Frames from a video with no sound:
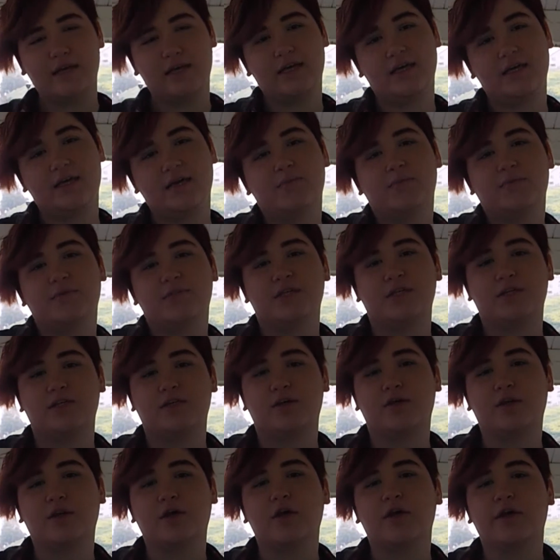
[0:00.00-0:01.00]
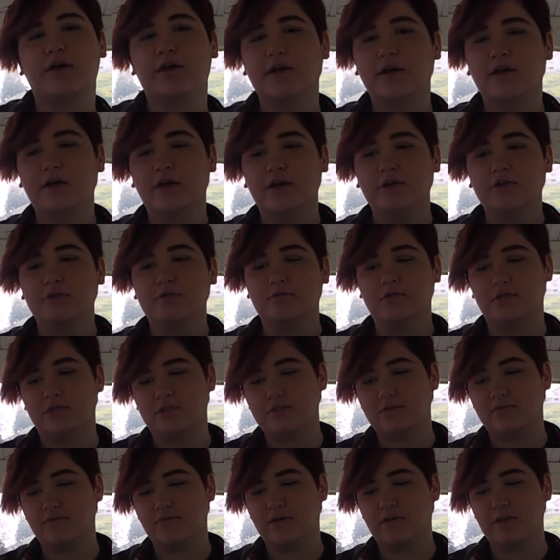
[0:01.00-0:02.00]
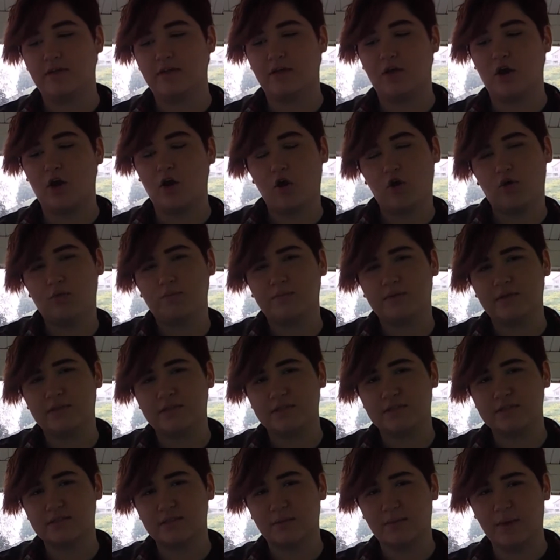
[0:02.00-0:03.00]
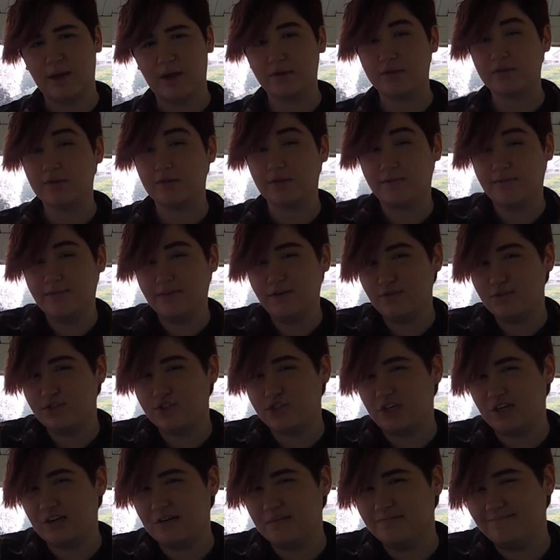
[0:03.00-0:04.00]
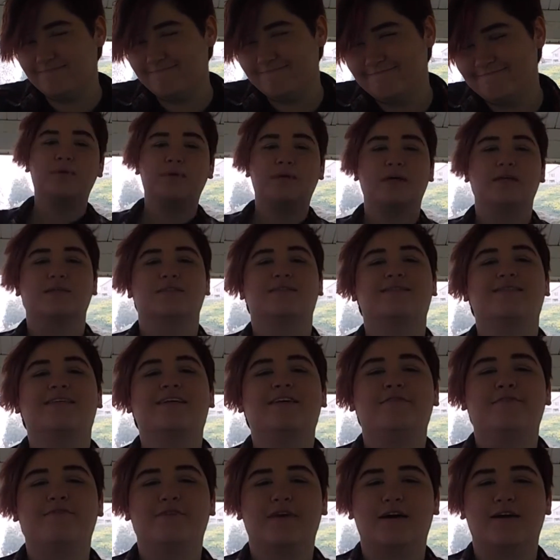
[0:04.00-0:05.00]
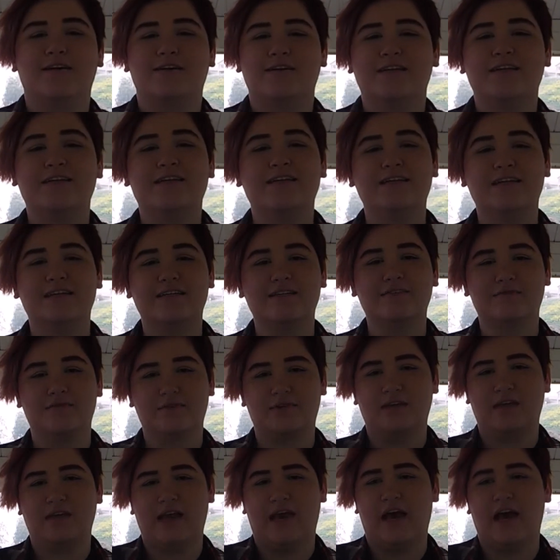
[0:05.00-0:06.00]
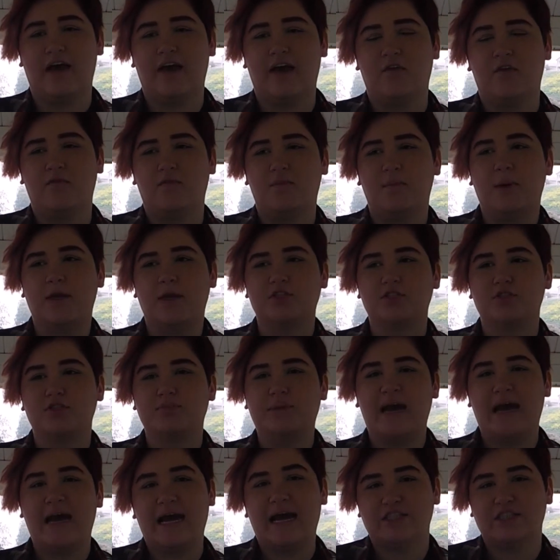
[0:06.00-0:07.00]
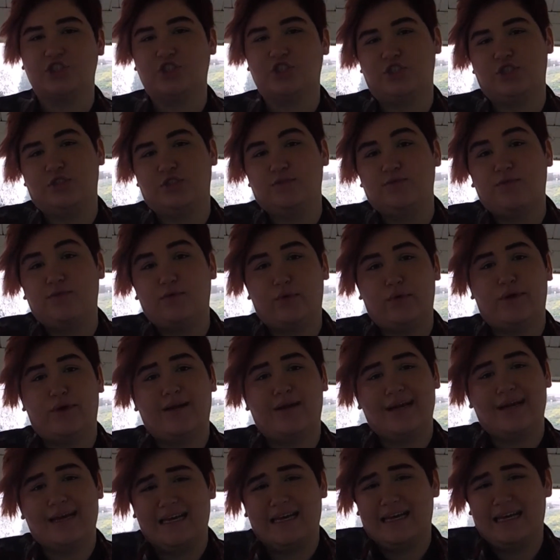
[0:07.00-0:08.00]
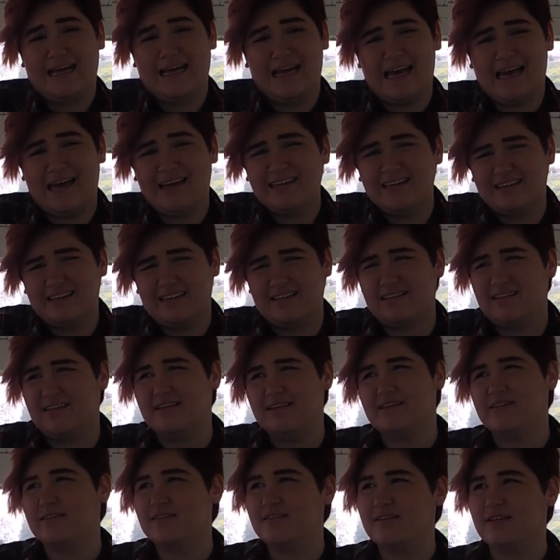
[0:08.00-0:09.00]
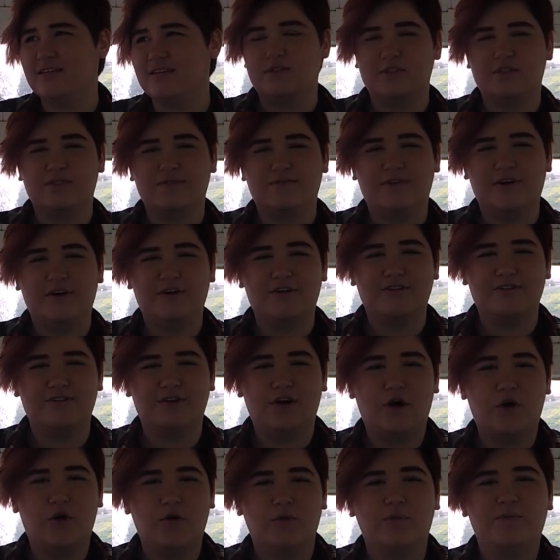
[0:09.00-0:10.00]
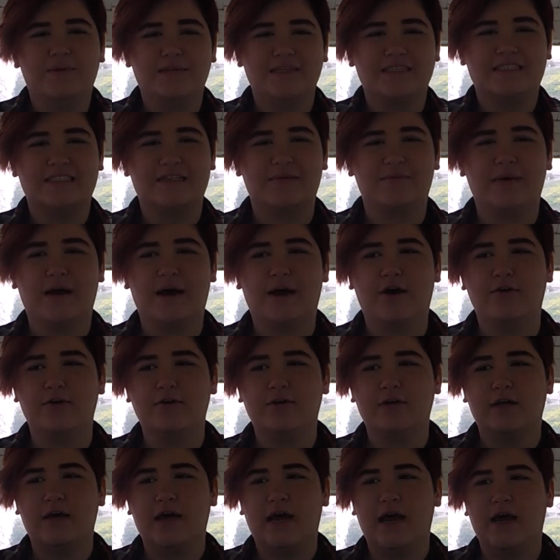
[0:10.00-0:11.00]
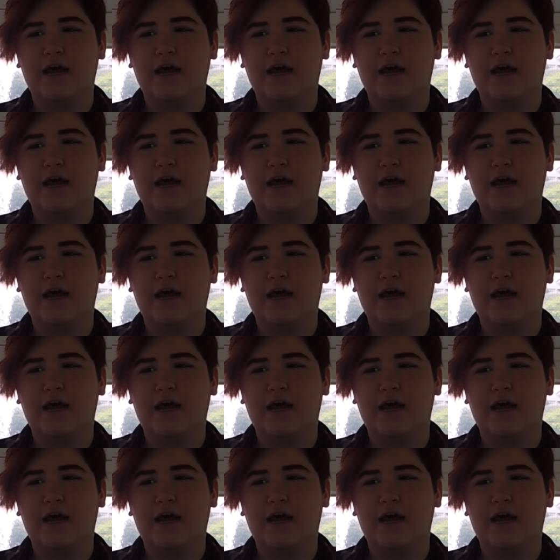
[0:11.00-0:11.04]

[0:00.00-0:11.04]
he in particular was feeling hopeless about the future because he felt he didn't really have much passion for anything. Just felt hopeless about